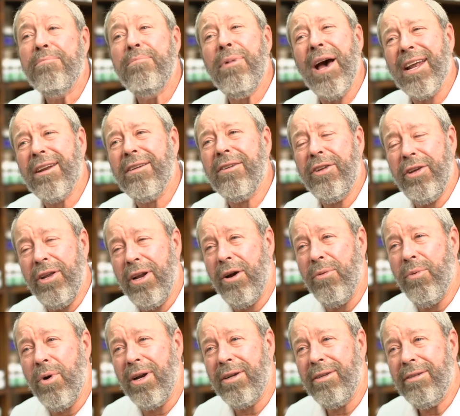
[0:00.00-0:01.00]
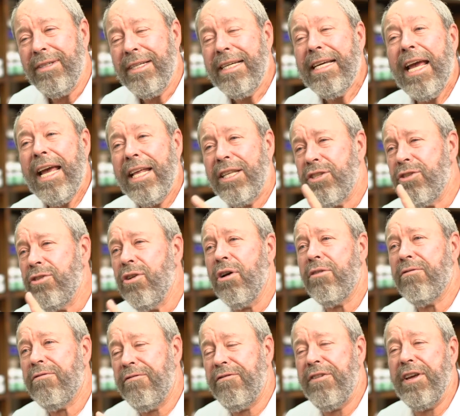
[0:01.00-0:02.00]
But you know what? It's
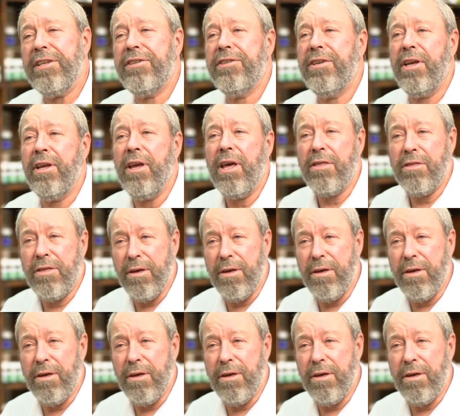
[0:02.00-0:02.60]
not fixing